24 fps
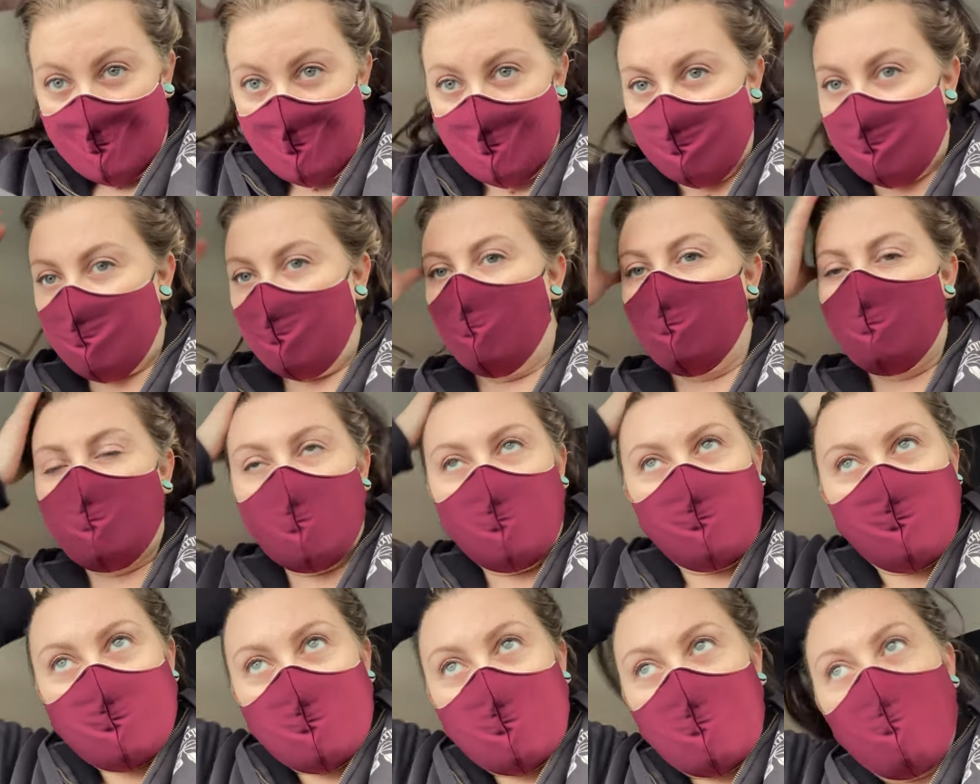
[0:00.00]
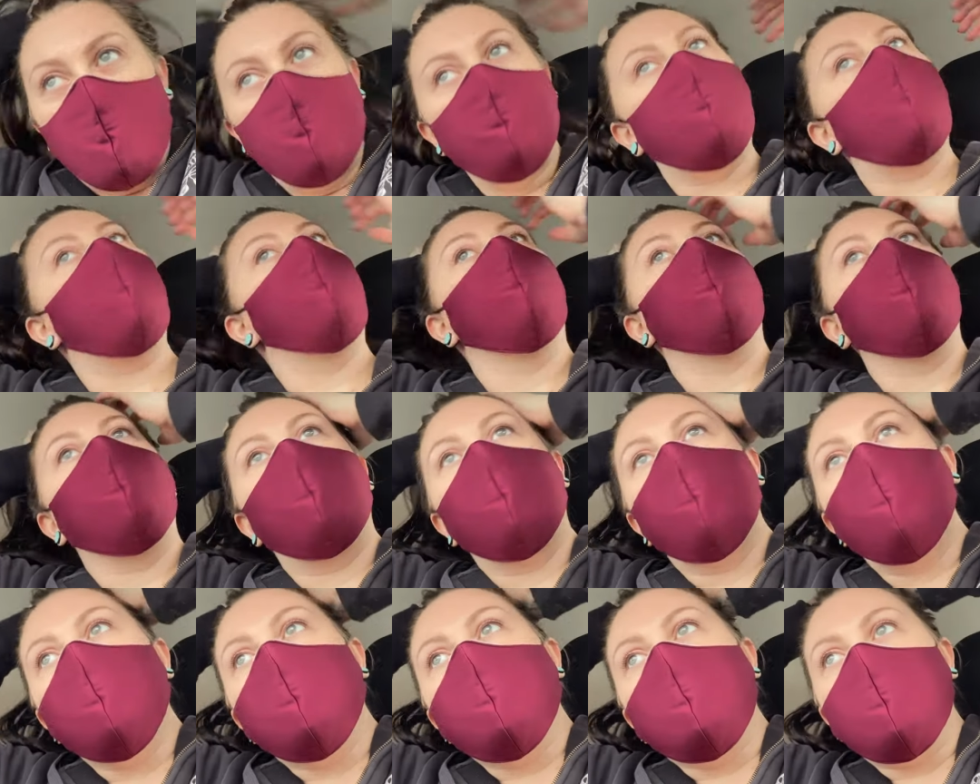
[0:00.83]
So she did it on my
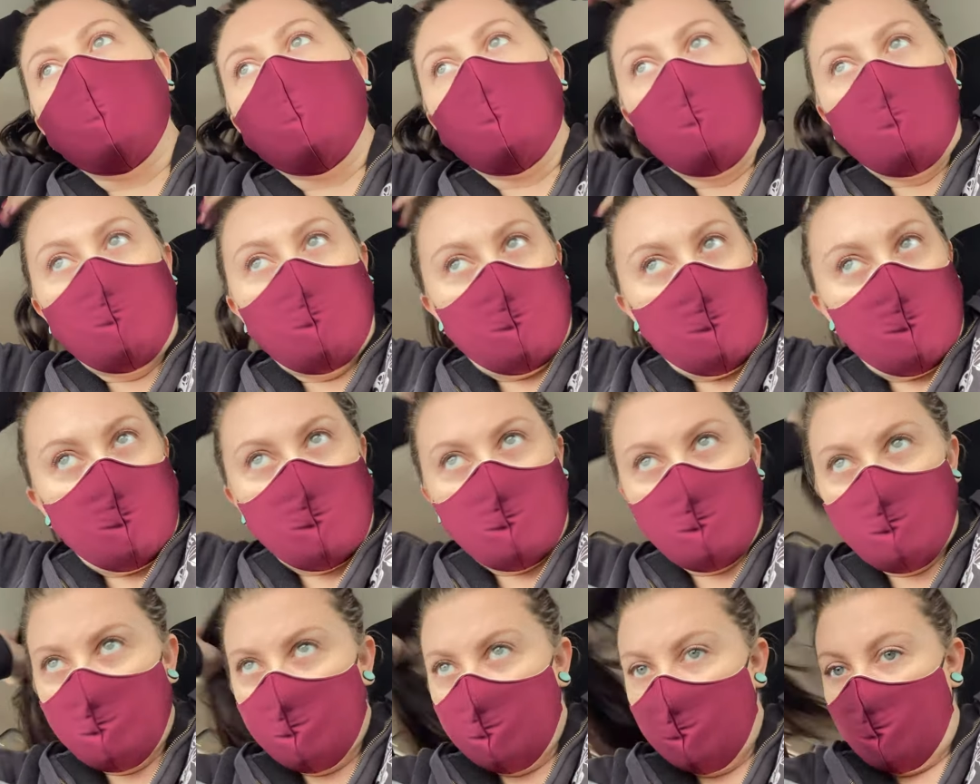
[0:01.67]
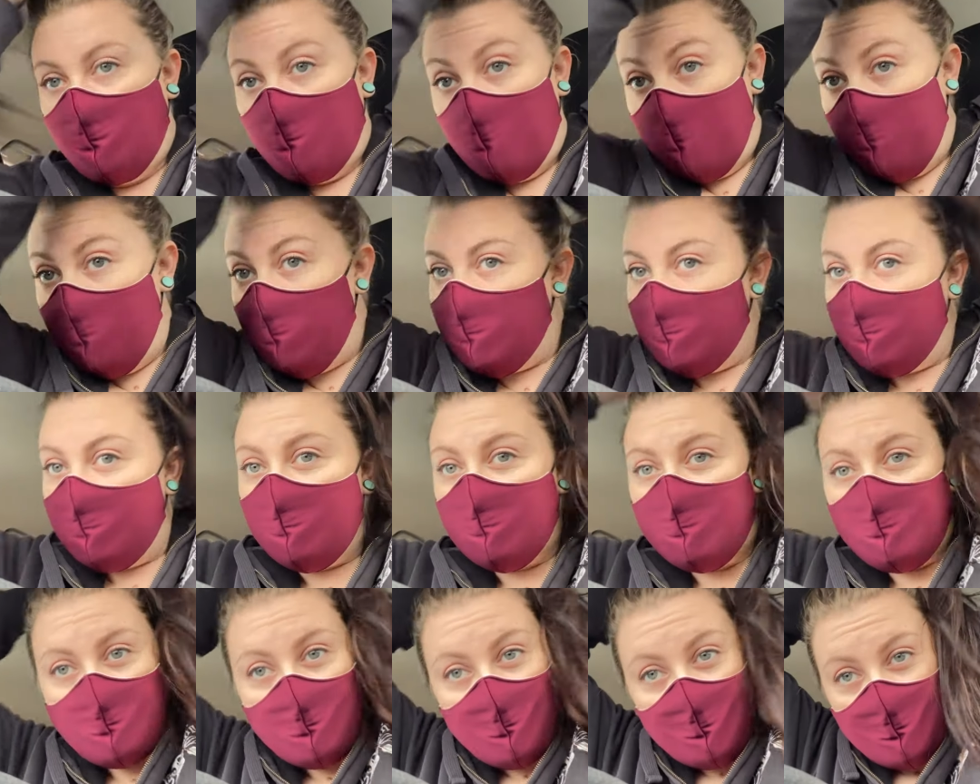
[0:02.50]
roots first,
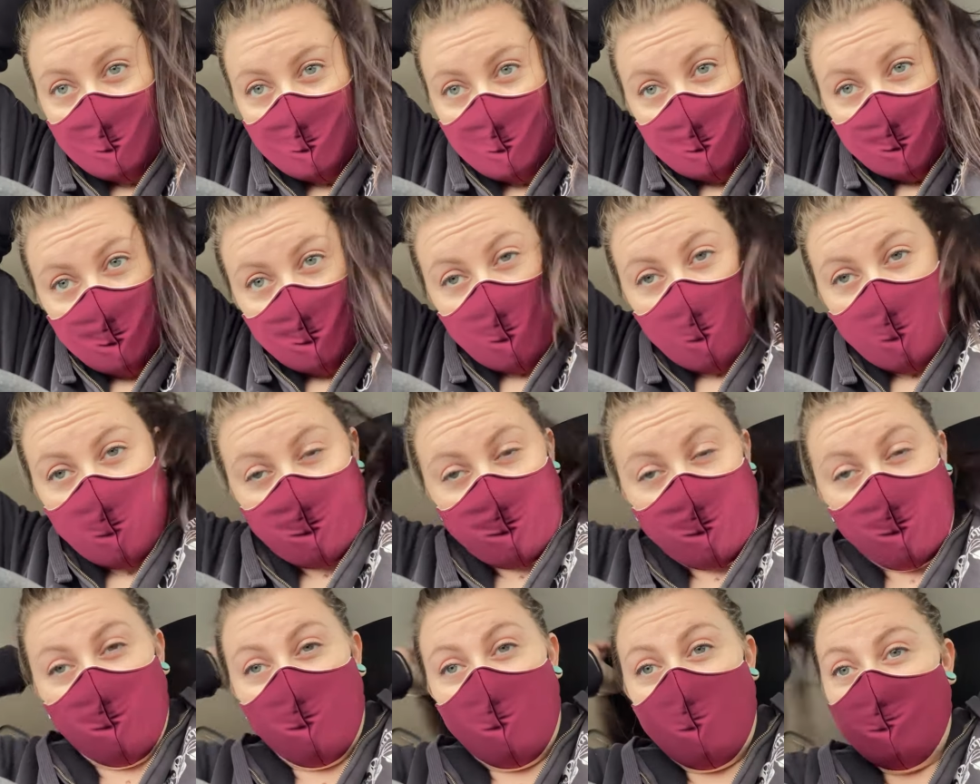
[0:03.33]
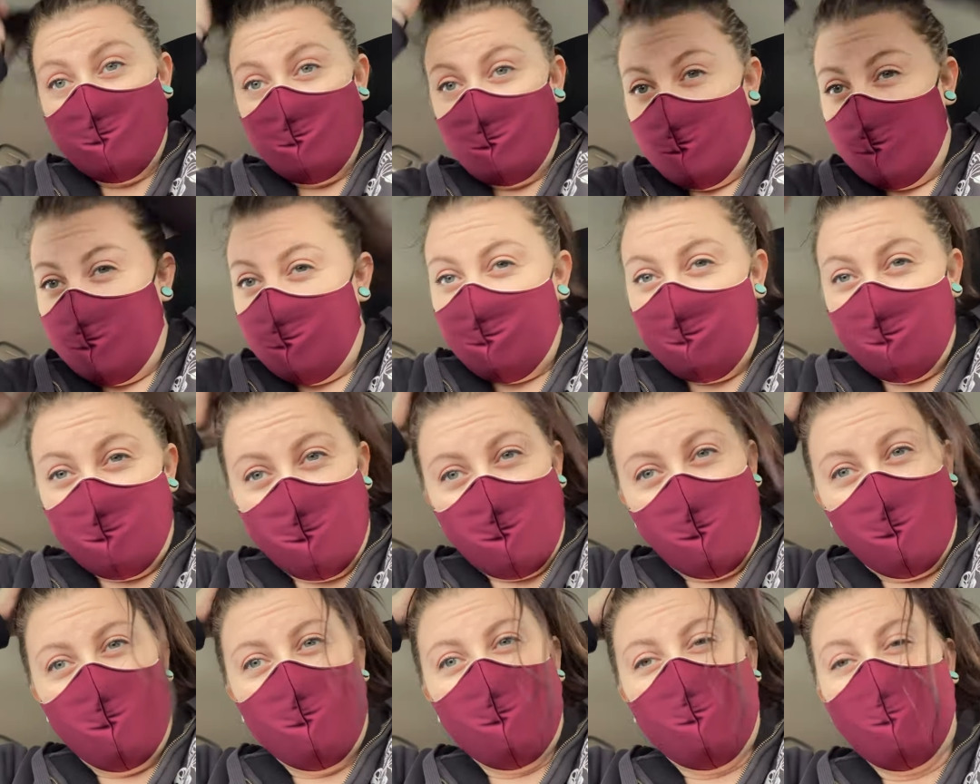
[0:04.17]
not realizing, you
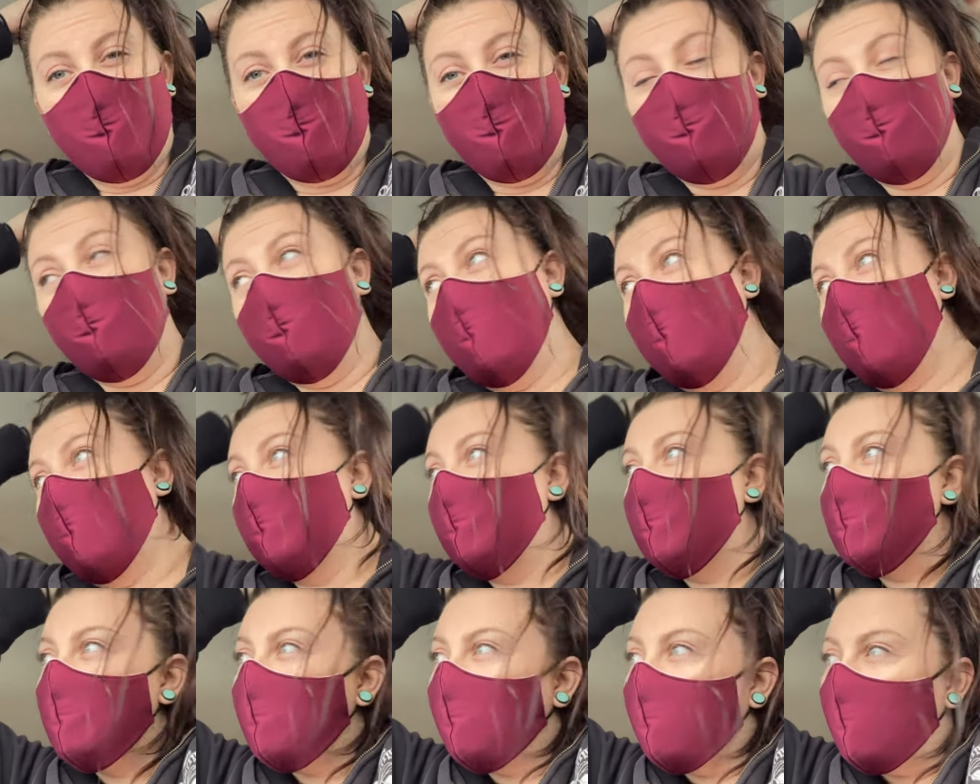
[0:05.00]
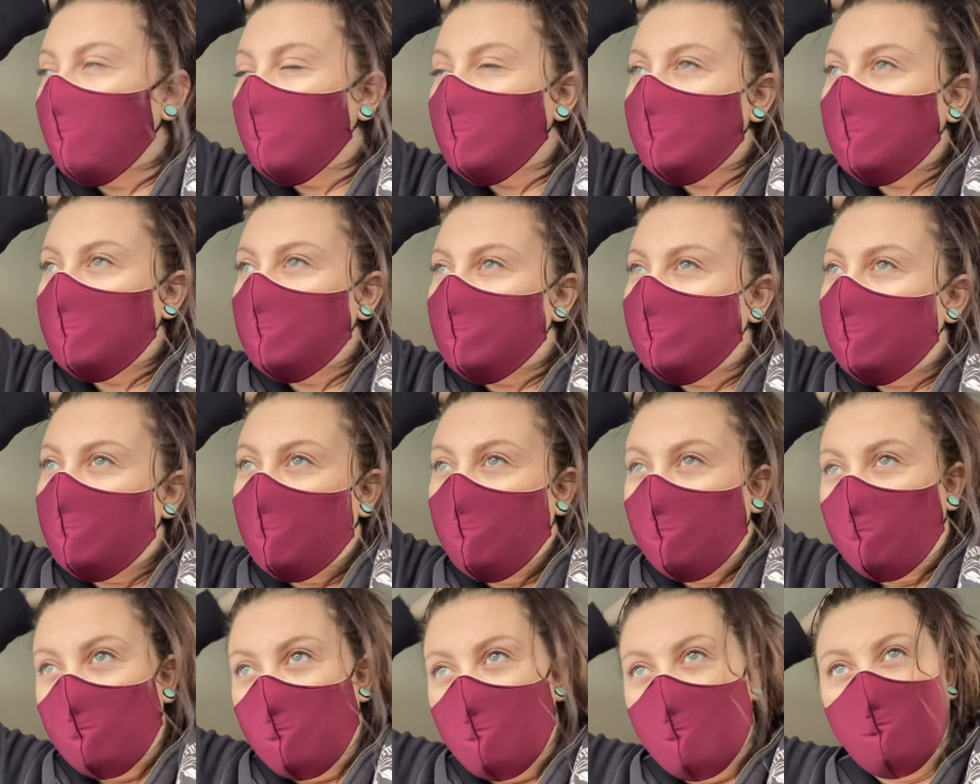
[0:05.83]
know, you gotta do the ends first because
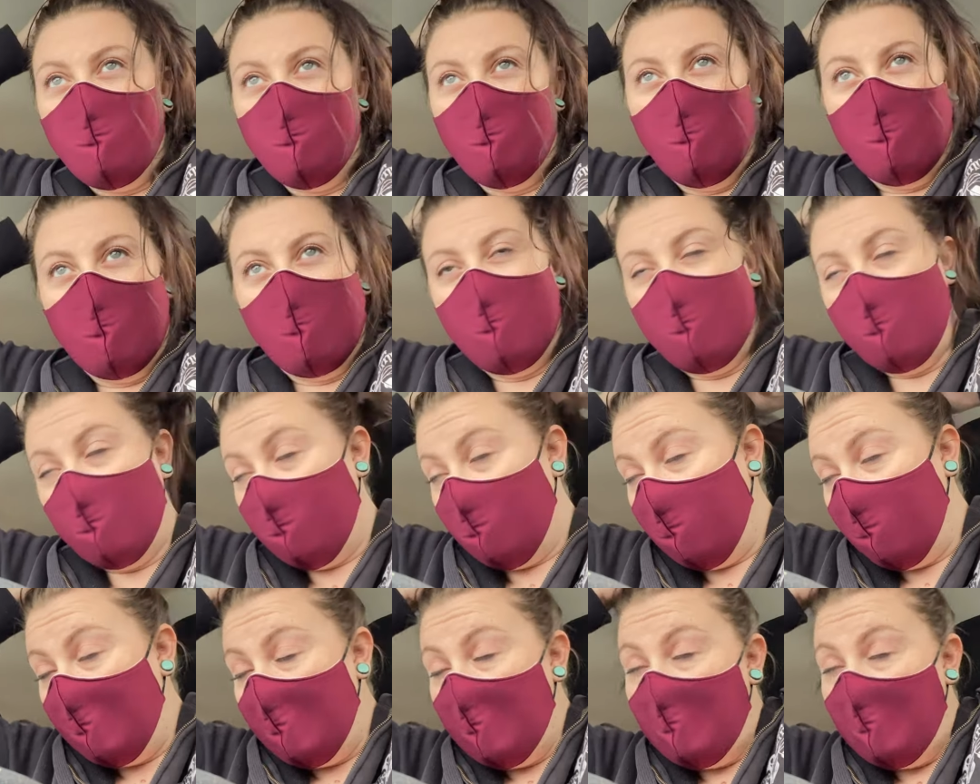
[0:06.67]
when you have long hair,